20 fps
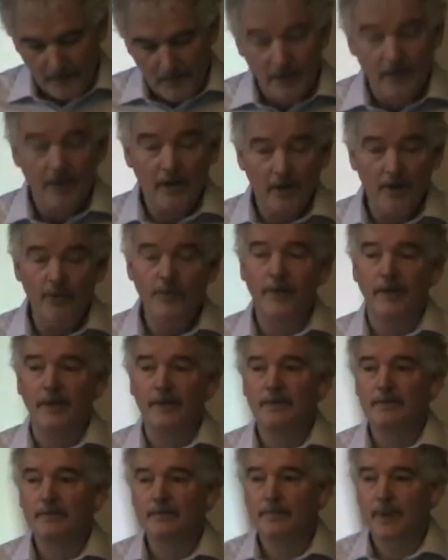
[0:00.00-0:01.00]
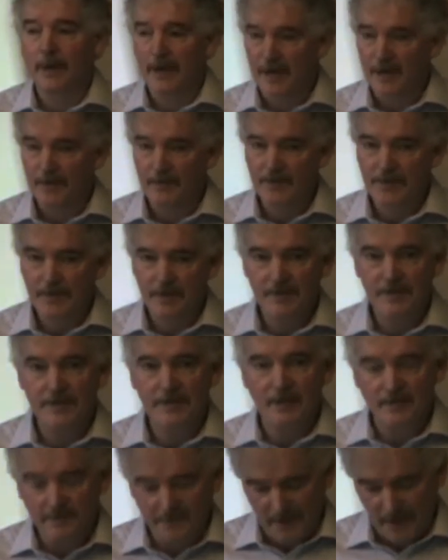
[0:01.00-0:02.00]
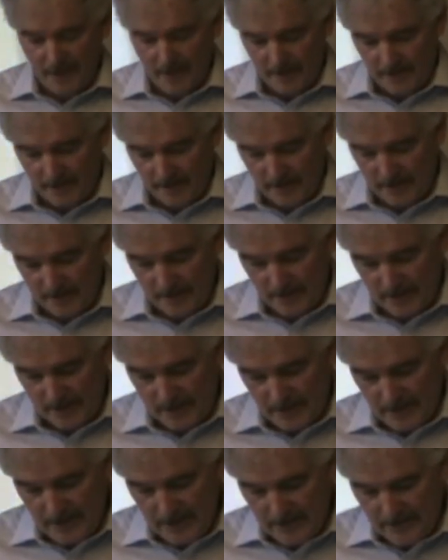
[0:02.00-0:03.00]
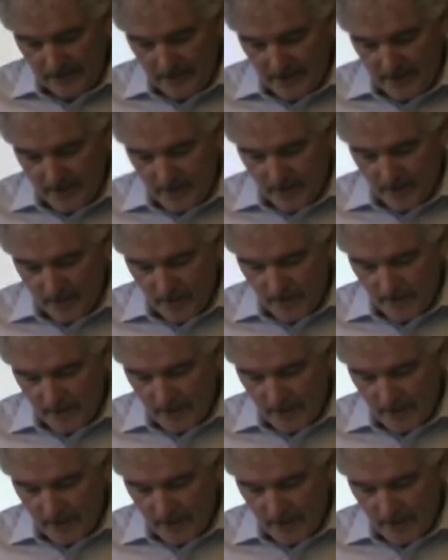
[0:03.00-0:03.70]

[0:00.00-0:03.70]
including, perhaps, self-diagnosis via social